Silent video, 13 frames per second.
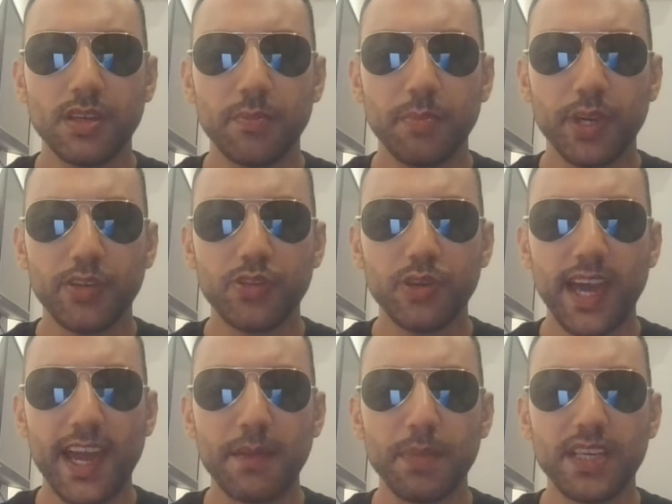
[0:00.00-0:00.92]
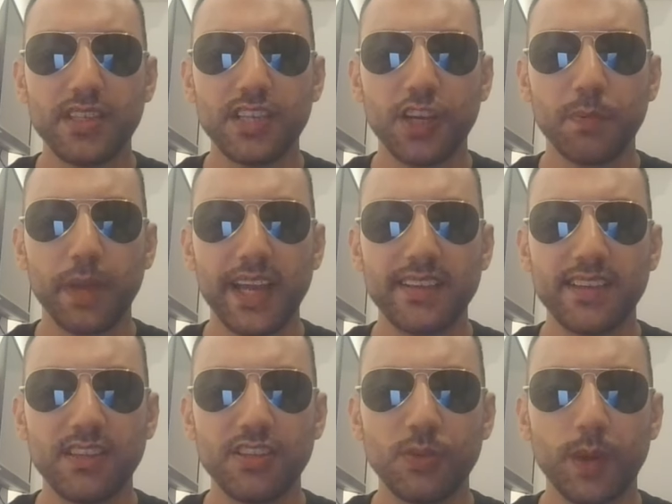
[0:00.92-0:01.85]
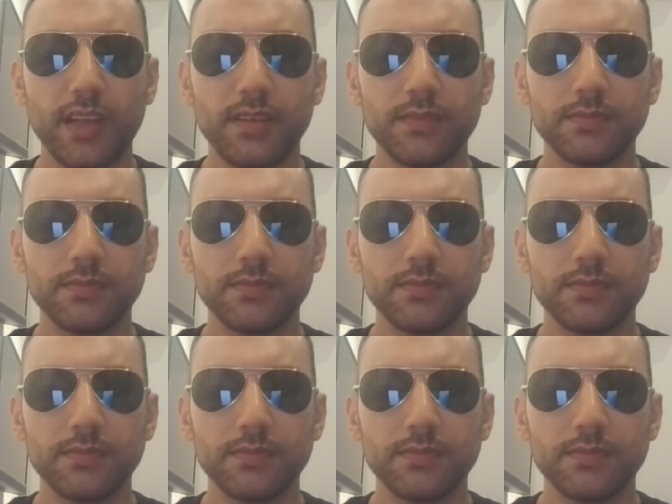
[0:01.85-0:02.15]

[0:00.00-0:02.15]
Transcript: because you can be sucked back into it.